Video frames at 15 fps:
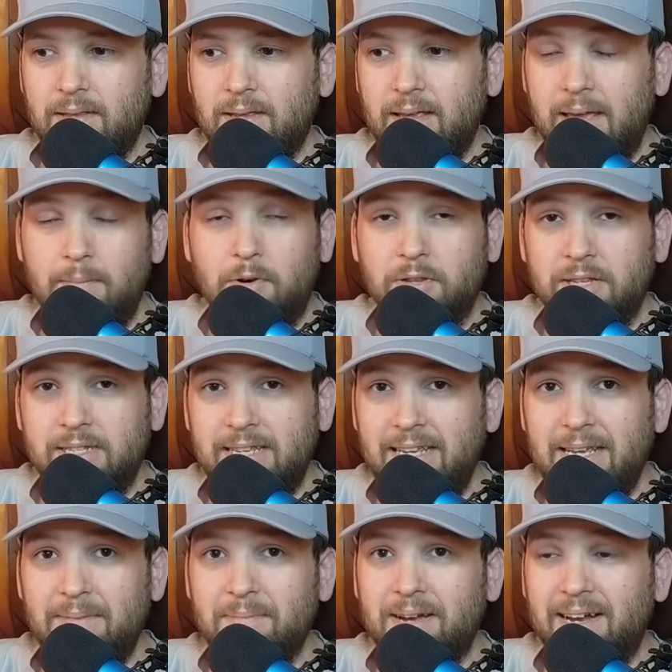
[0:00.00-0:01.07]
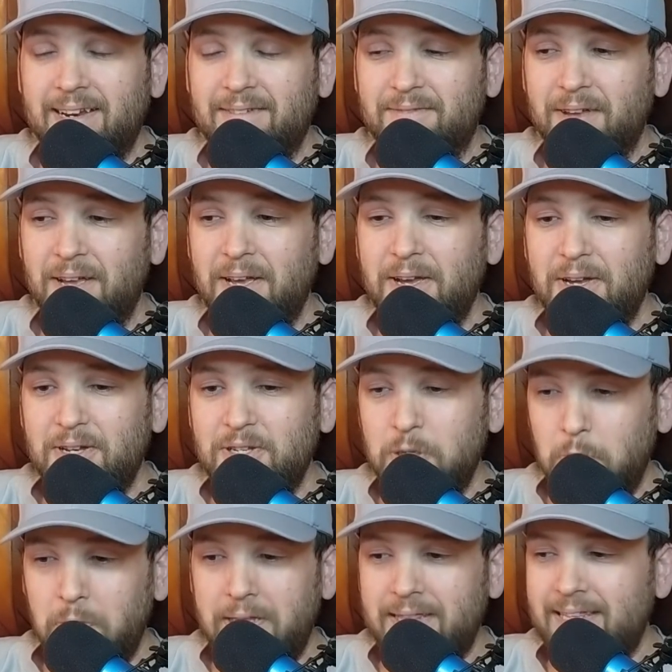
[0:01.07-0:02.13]
him on the team, kind of
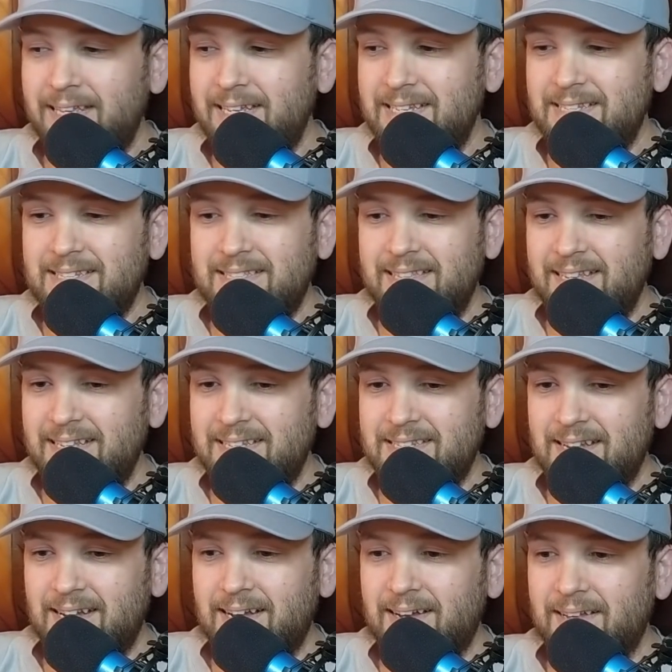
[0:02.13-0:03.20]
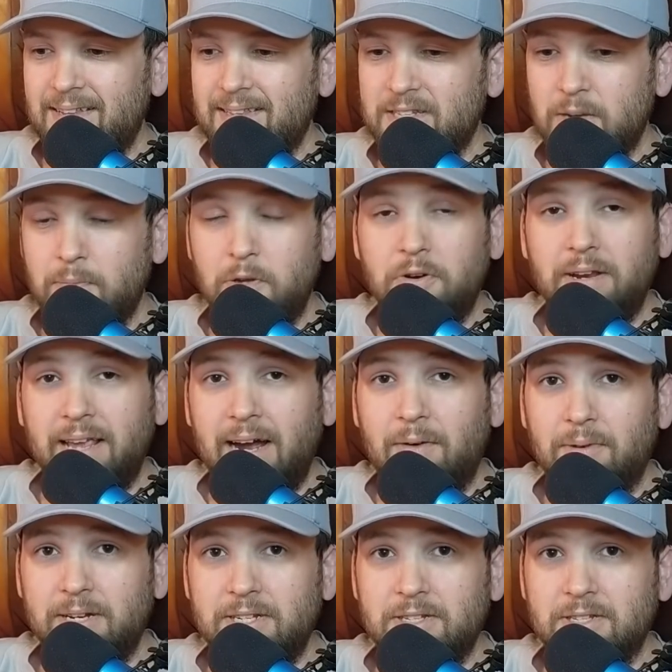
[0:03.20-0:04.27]
doing this community
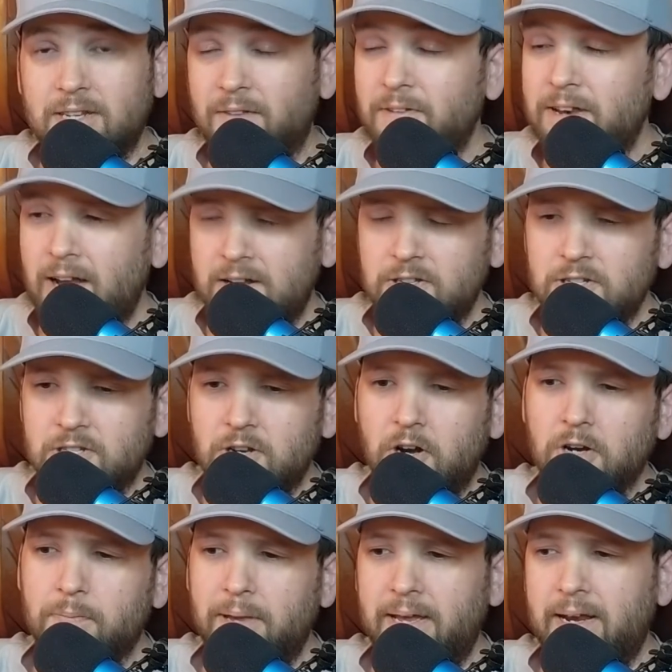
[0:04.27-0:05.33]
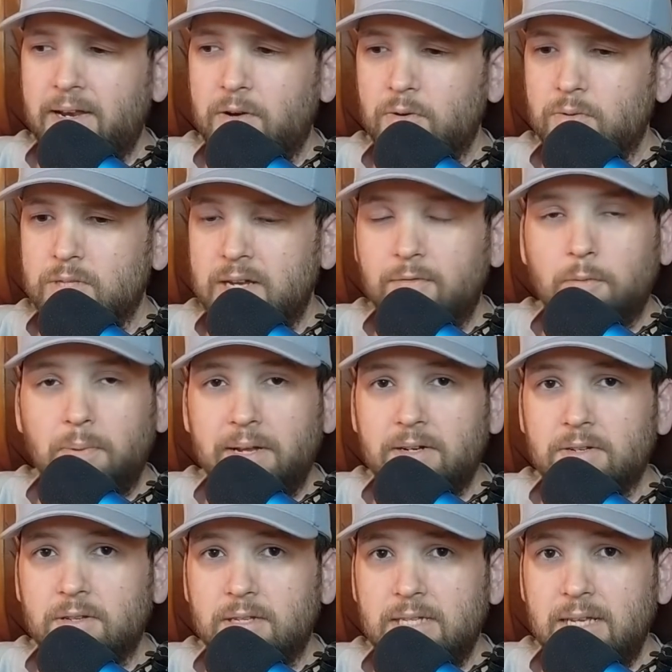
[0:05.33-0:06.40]
outreach and stuff. And not just Dogman. I know several players
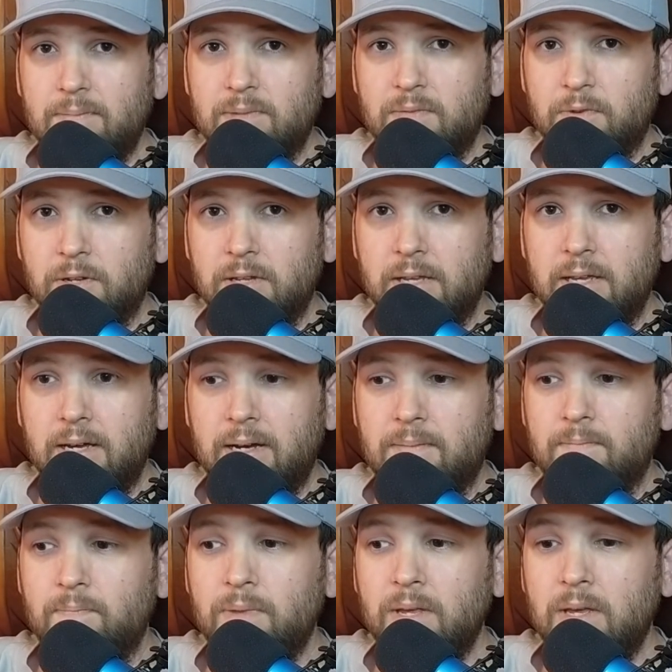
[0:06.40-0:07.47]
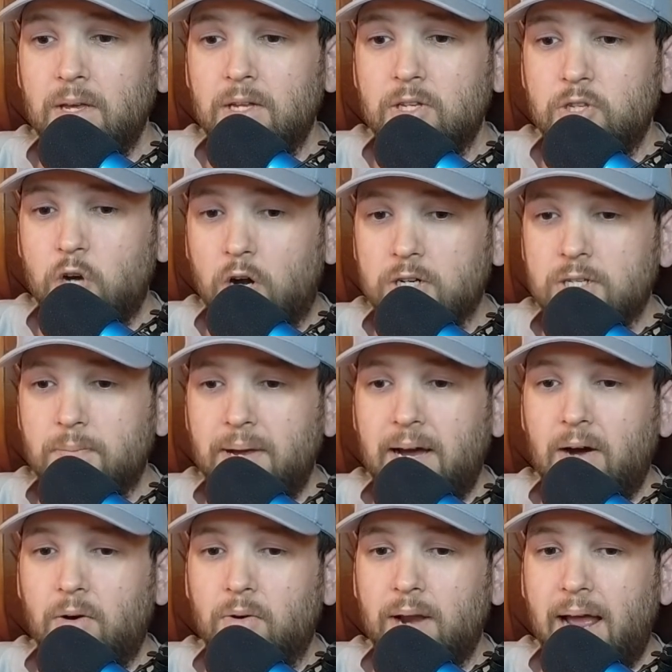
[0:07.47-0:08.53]
on the teams have really talked
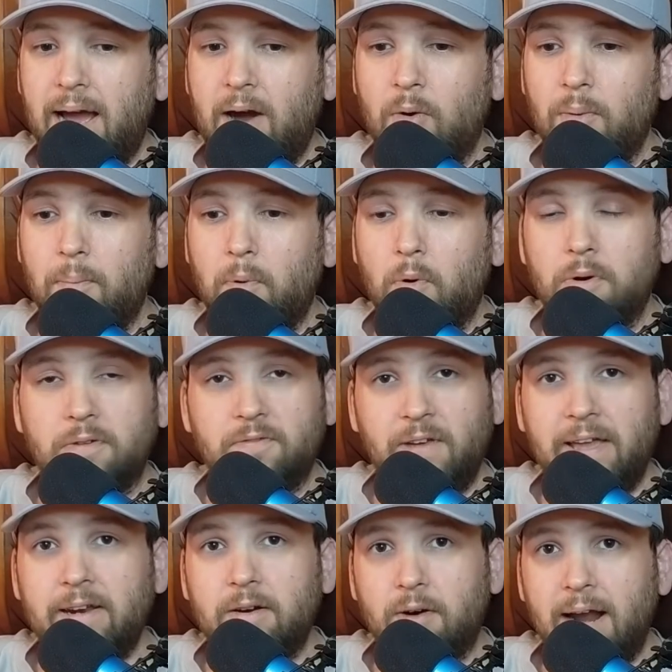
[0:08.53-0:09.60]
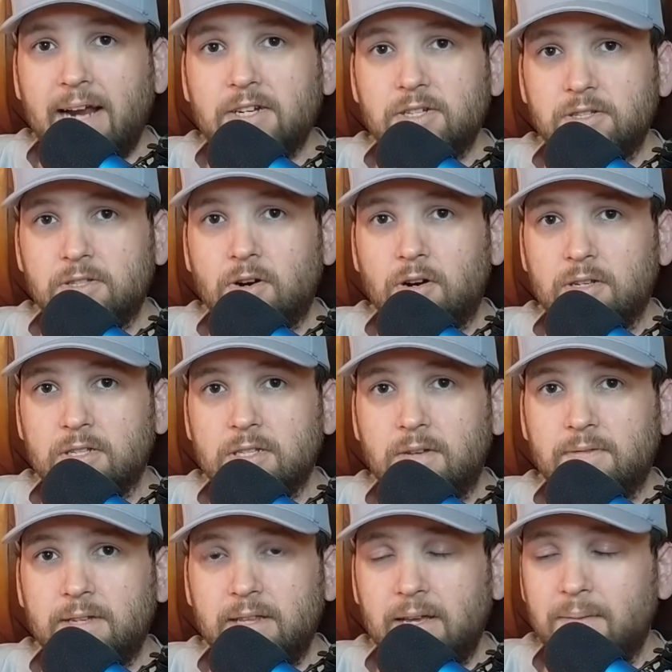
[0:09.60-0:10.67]
about how important fan interactions are and stuff
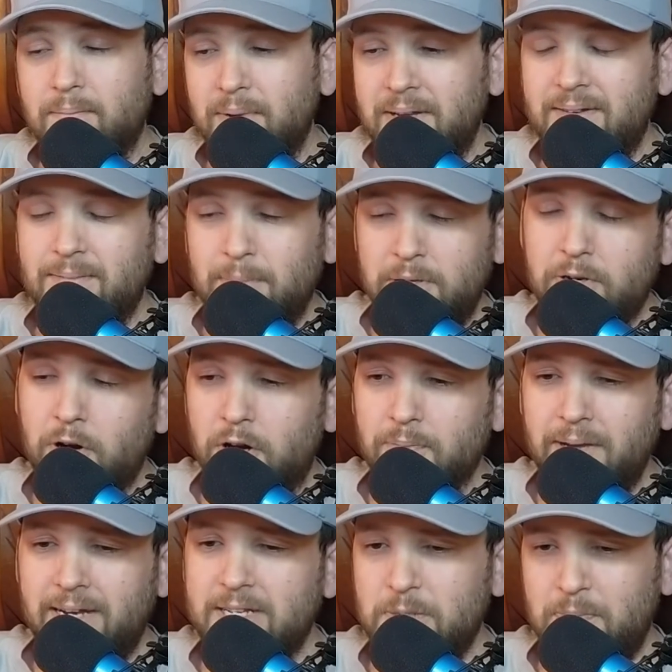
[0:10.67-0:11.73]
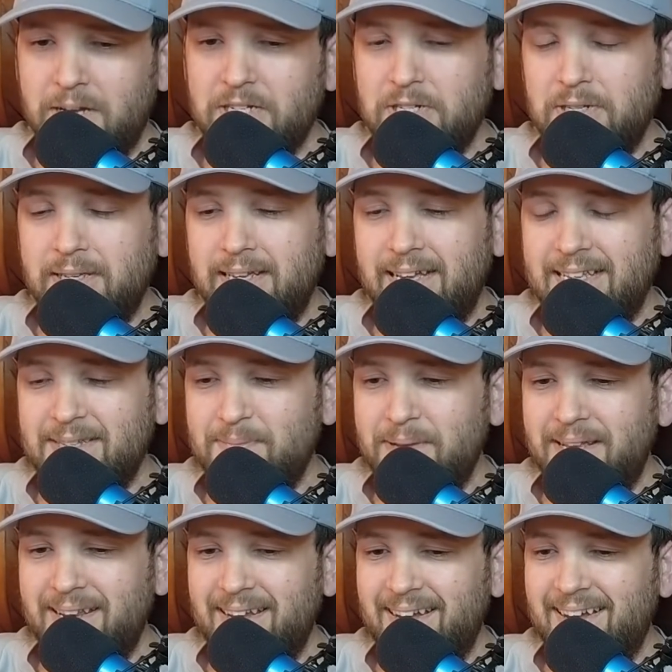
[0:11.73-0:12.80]
to them. But Dogman especially has
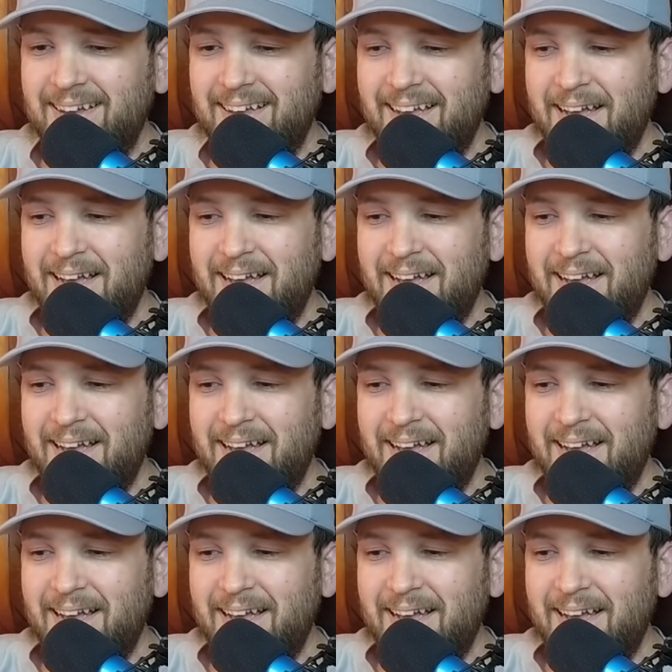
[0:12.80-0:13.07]
been